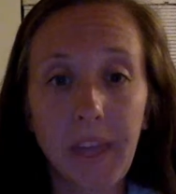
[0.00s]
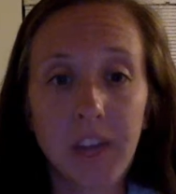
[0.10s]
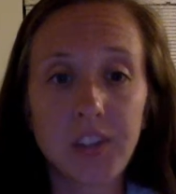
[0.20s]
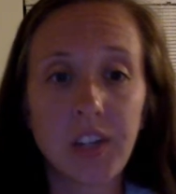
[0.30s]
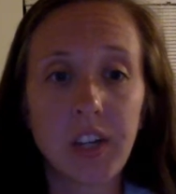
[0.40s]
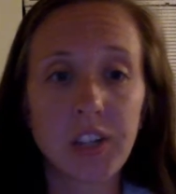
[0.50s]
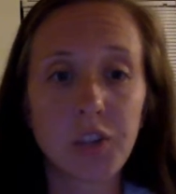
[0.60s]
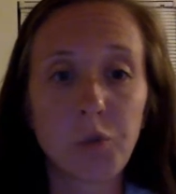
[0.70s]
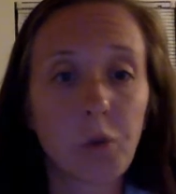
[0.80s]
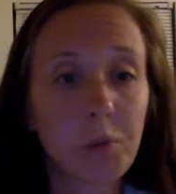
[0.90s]
Aging is
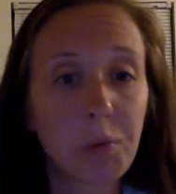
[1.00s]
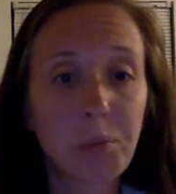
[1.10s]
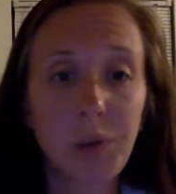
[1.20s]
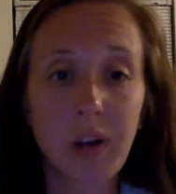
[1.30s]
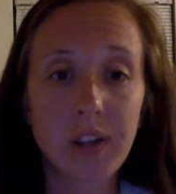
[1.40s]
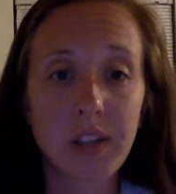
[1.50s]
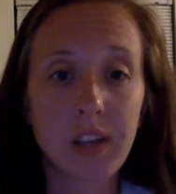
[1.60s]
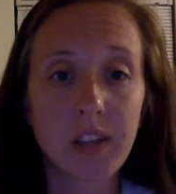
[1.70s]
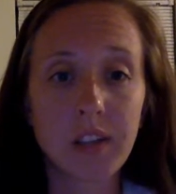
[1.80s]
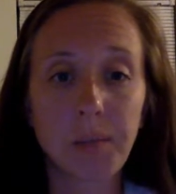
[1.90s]
a normal
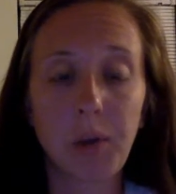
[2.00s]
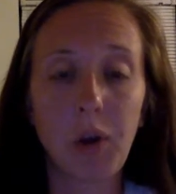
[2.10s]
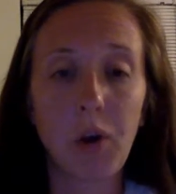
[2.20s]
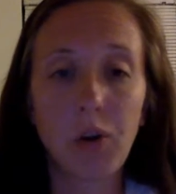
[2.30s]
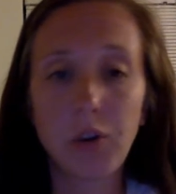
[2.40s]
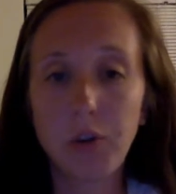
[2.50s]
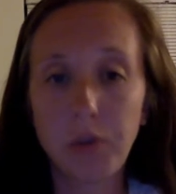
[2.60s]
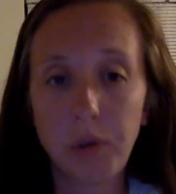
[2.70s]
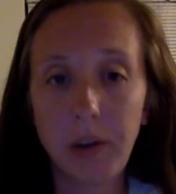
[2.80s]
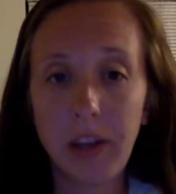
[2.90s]
process, and we all go
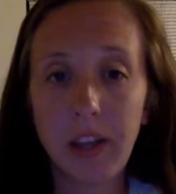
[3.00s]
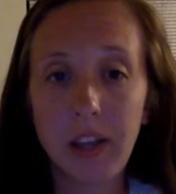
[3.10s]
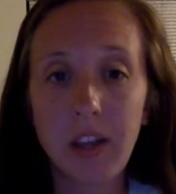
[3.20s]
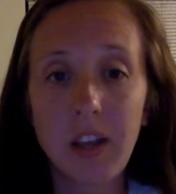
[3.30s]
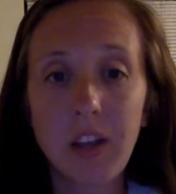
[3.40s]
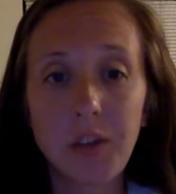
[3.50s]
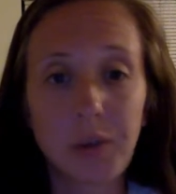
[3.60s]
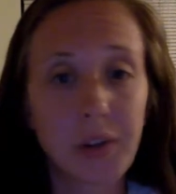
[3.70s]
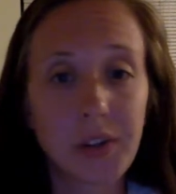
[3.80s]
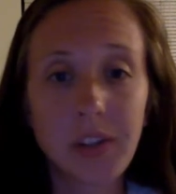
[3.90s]
through it
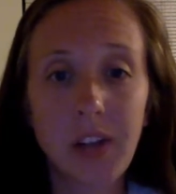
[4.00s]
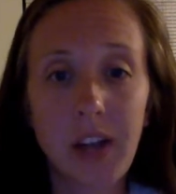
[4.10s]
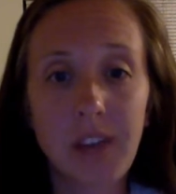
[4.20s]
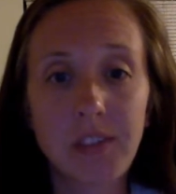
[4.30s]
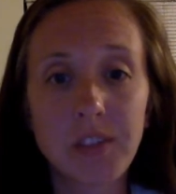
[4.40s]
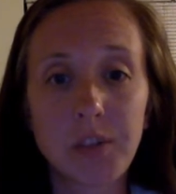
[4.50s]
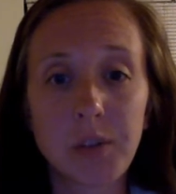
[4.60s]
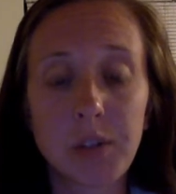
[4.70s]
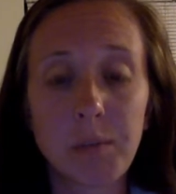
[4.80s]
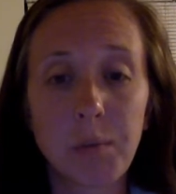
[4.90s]
throughout our lives, so
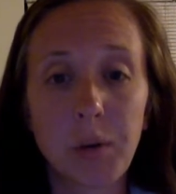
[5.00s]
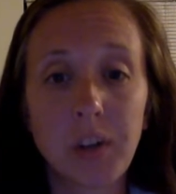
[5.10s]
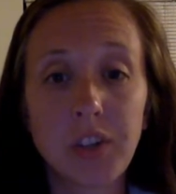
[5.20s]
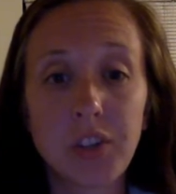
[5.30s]
it's important